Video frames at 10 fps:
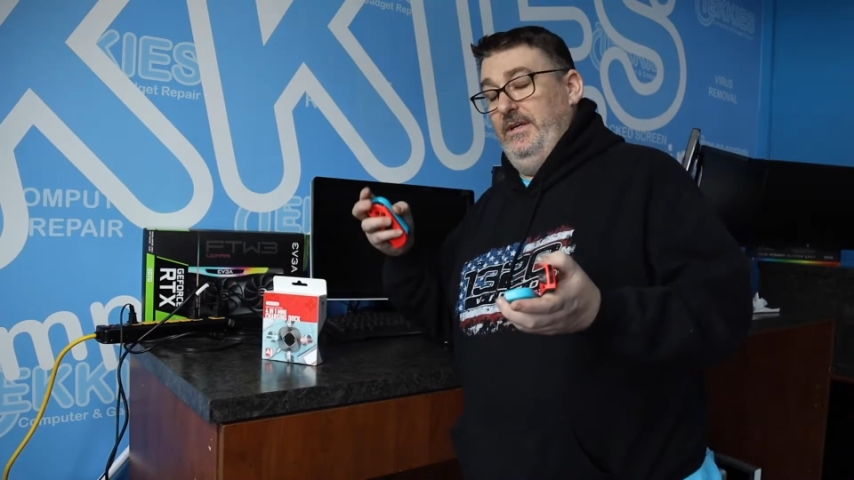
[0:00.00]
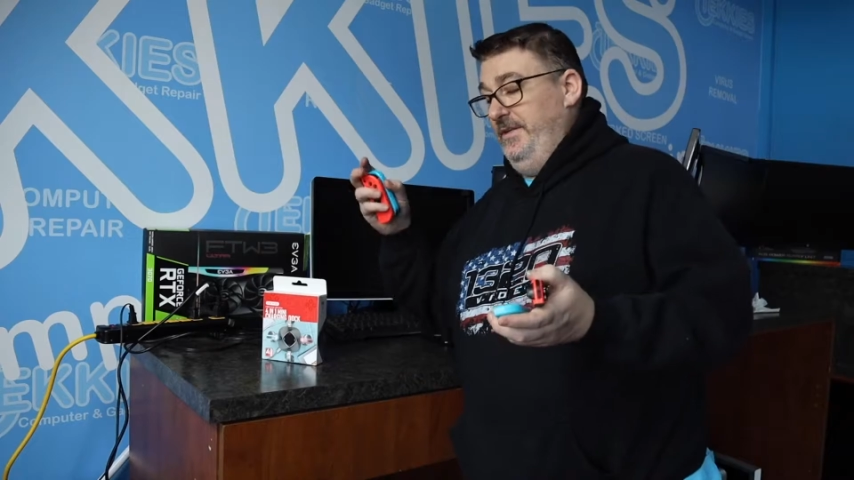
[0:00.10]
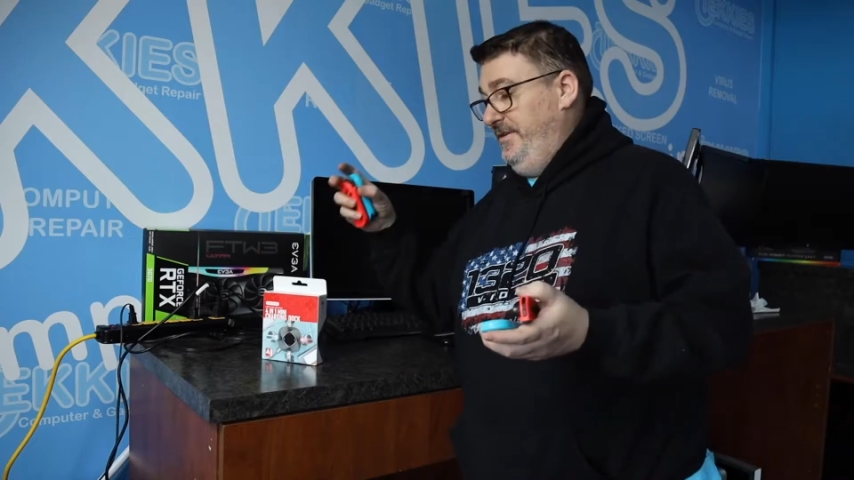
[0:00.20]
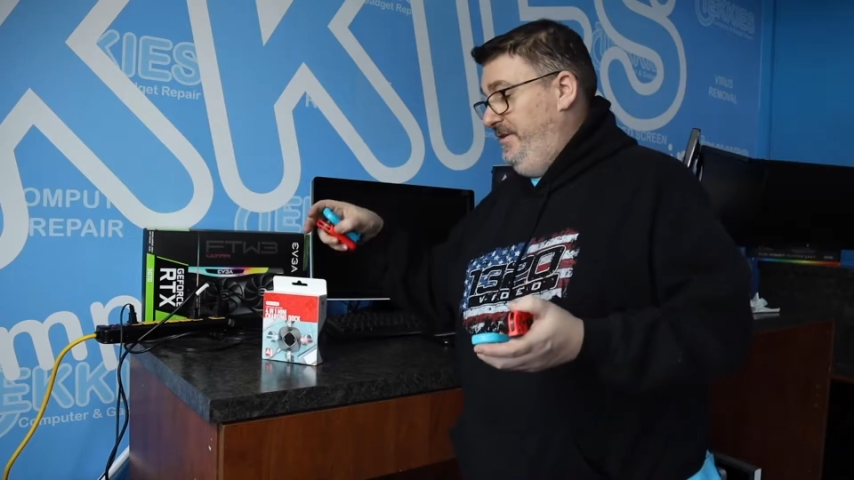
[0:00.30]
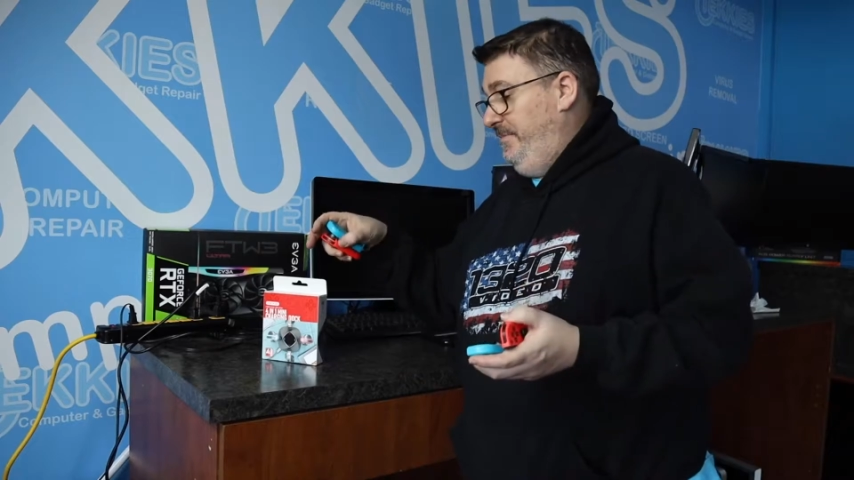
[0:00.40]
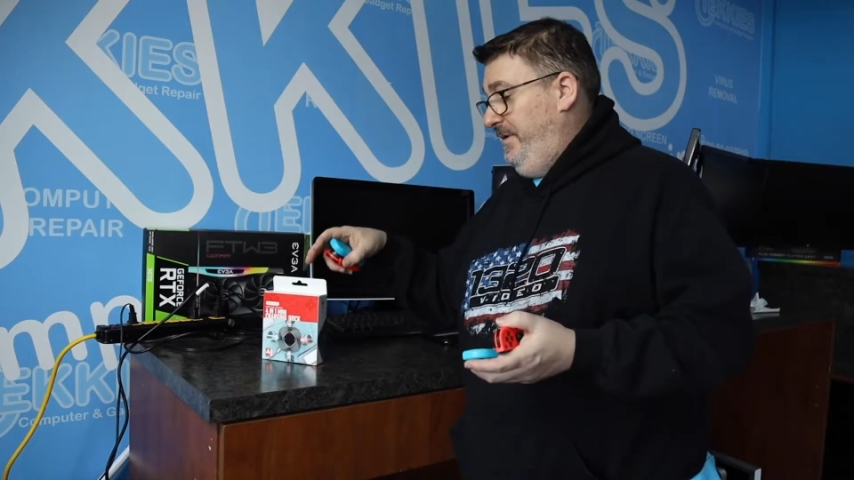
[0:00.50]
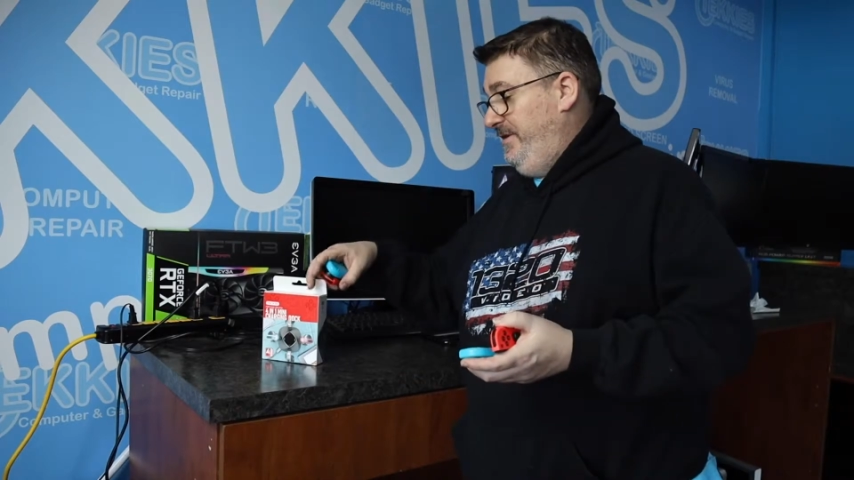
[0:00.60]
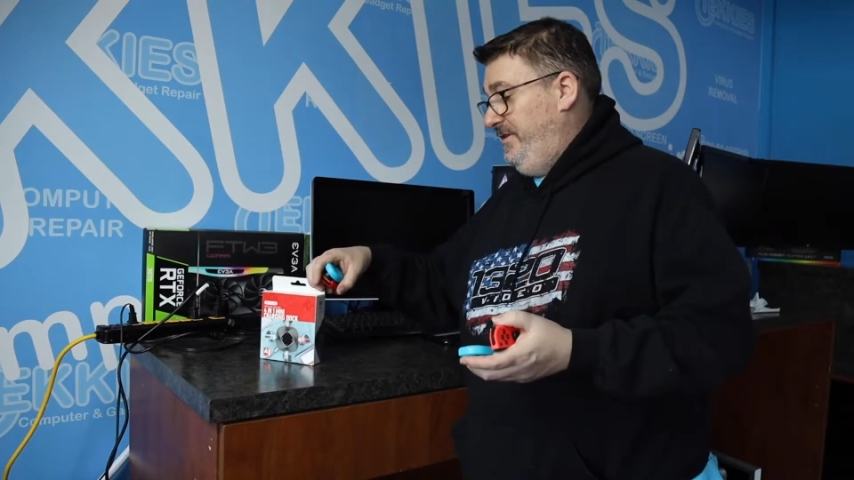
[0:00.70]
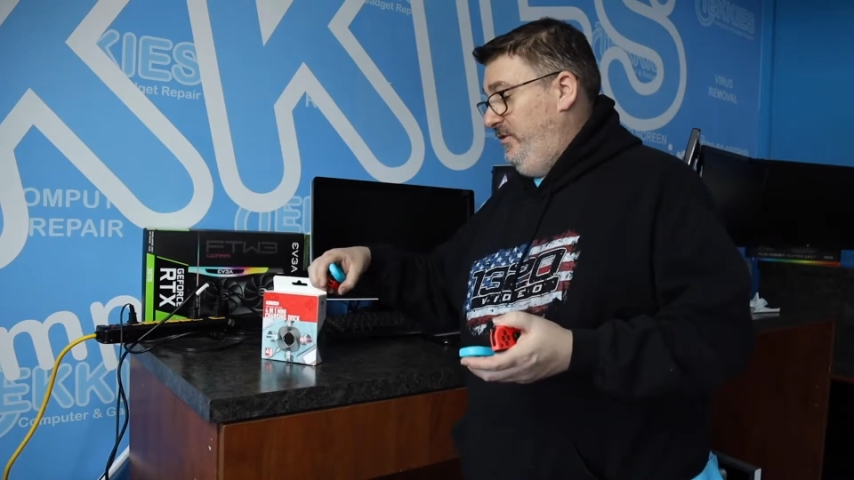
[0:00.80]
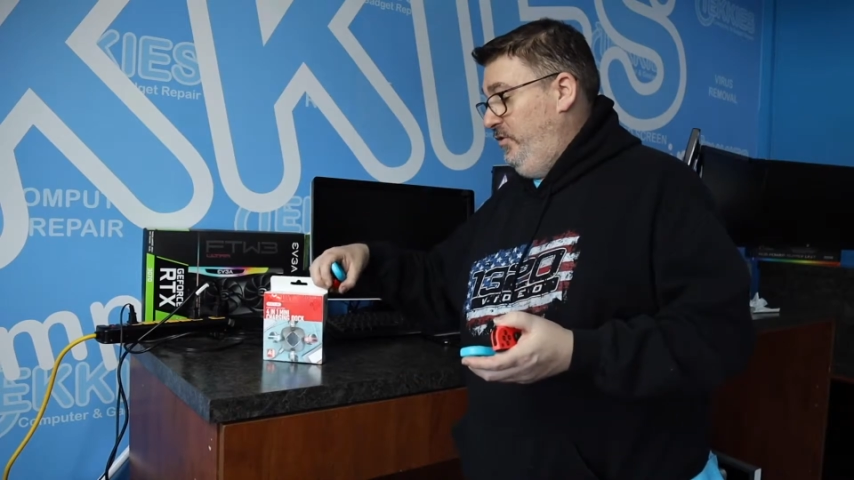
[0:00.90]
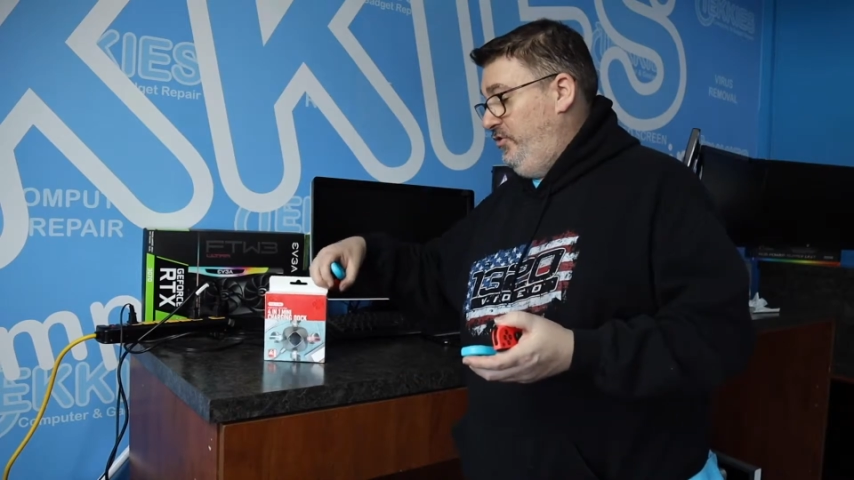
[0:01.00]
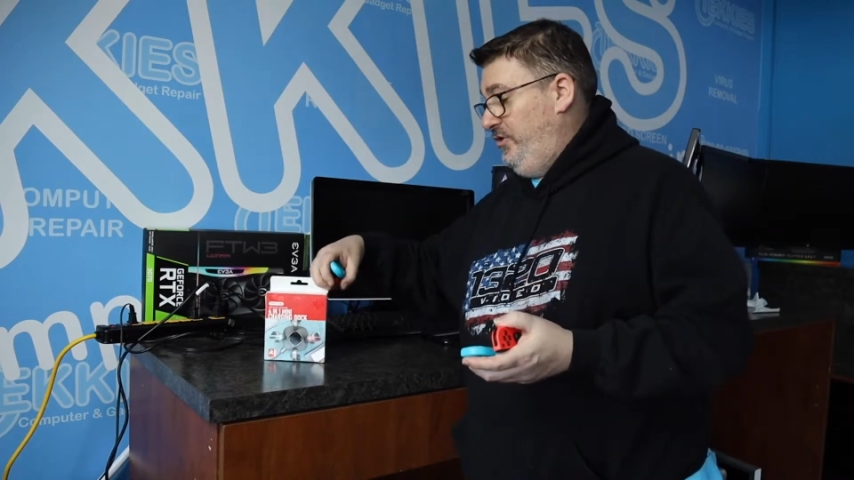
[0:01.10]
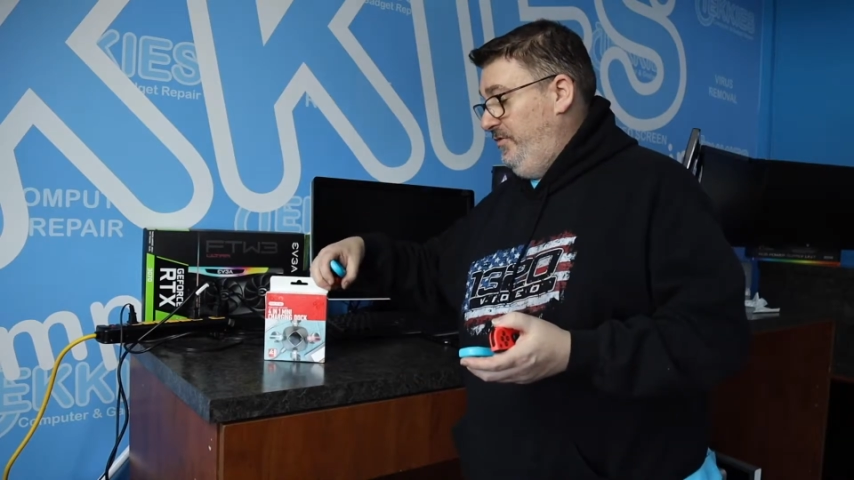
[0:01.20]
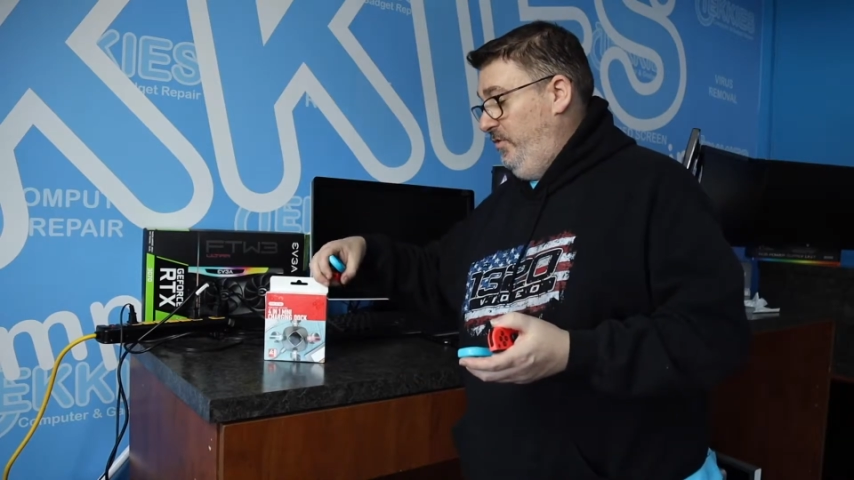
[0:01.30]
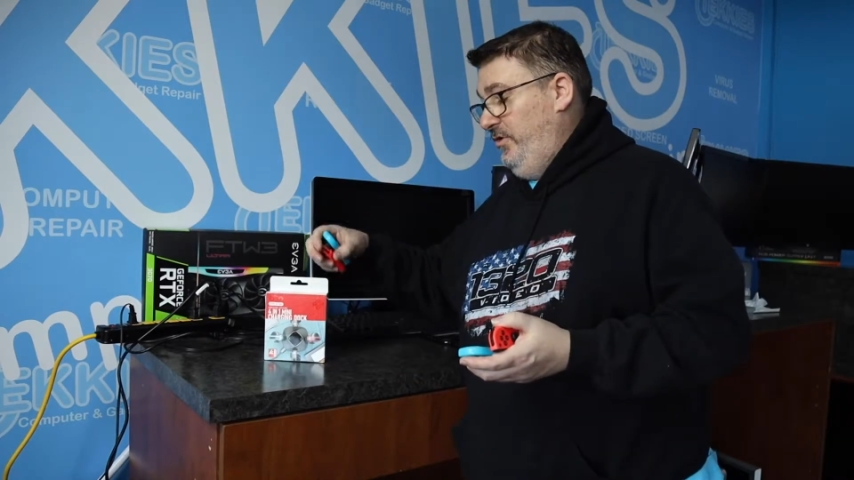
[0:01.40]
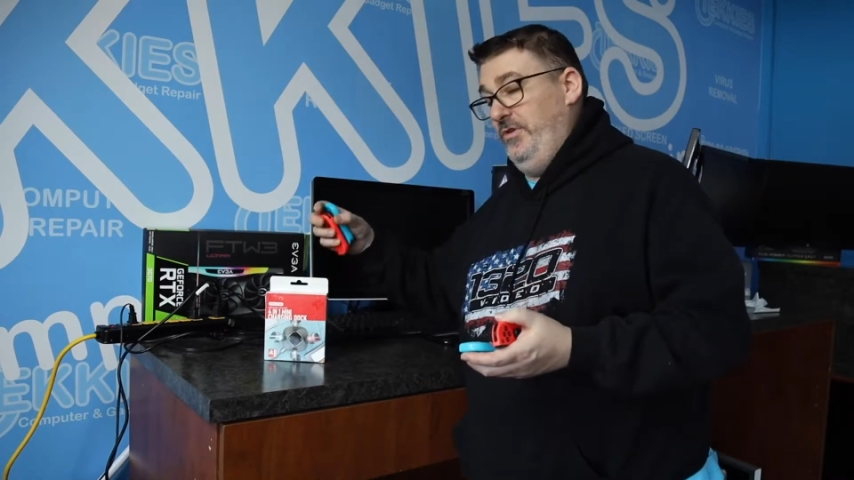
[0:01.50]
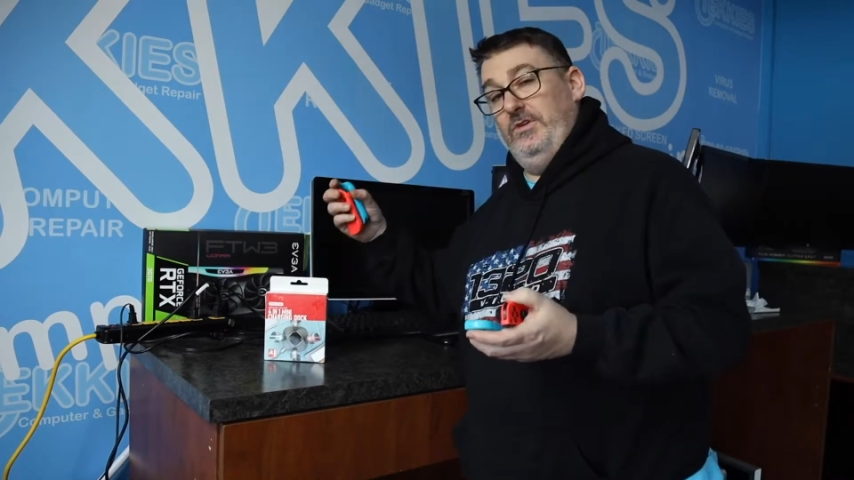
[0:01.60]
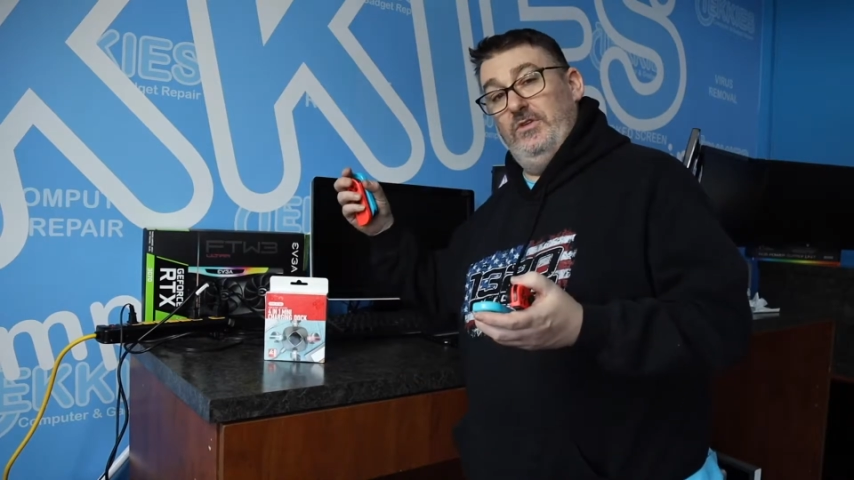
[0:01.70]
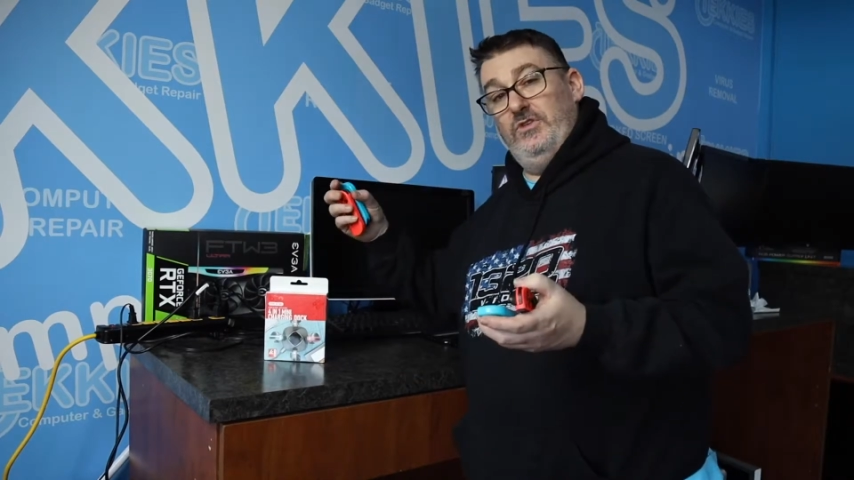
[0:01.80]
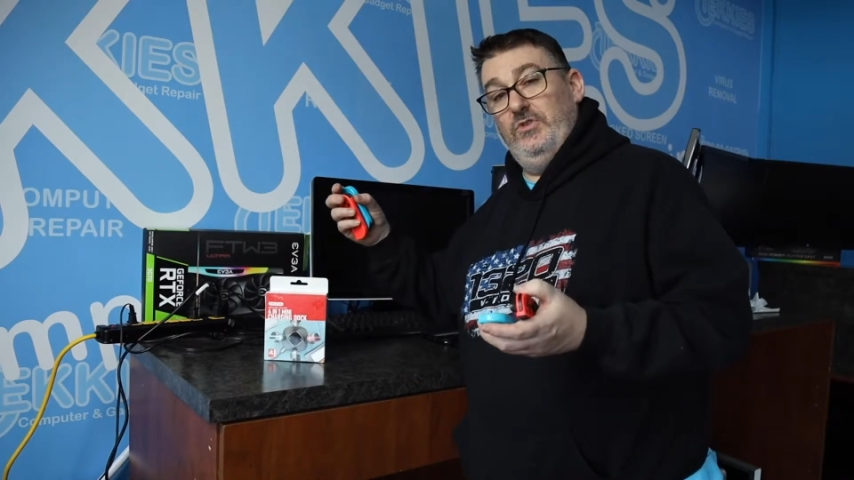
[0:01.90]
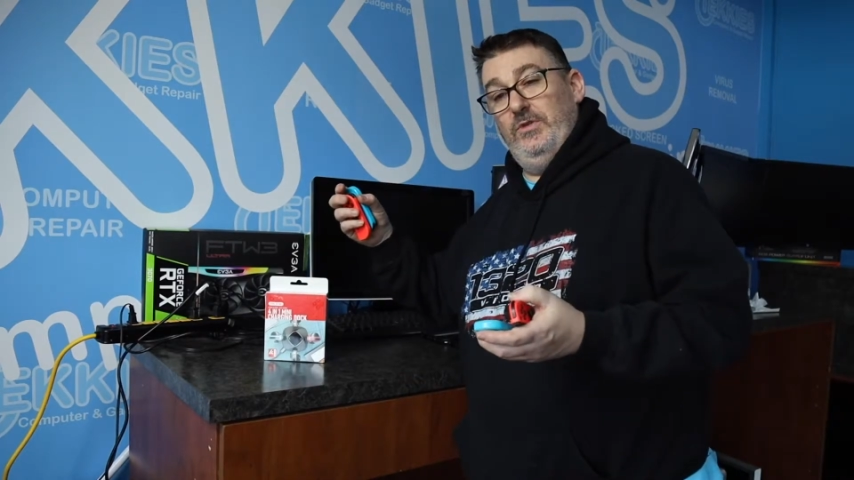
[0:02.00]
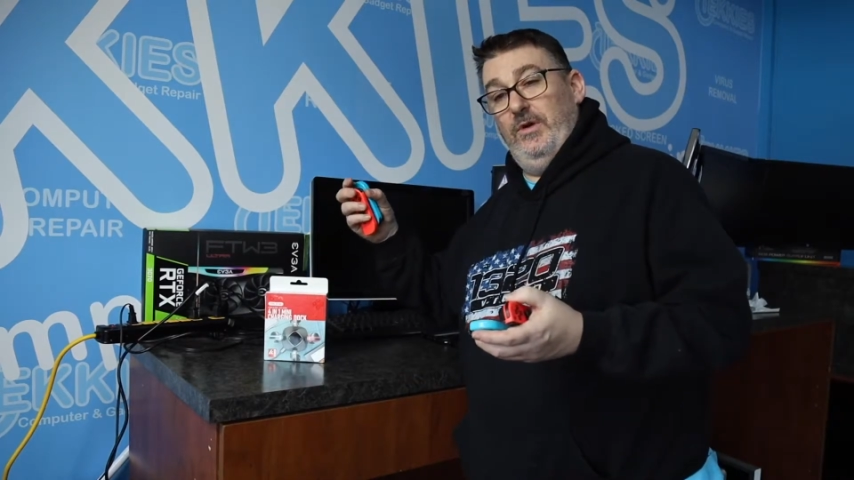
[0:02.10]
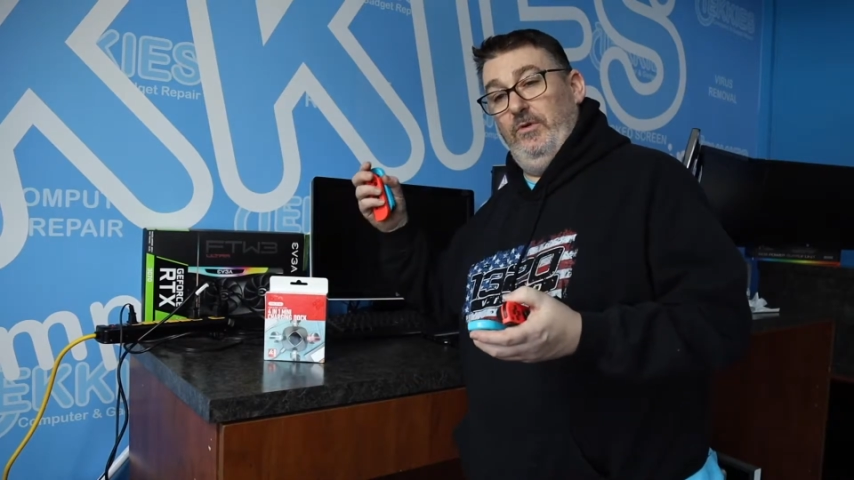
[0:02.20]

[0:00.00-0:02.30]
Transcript: this is the best solution where you can just do that,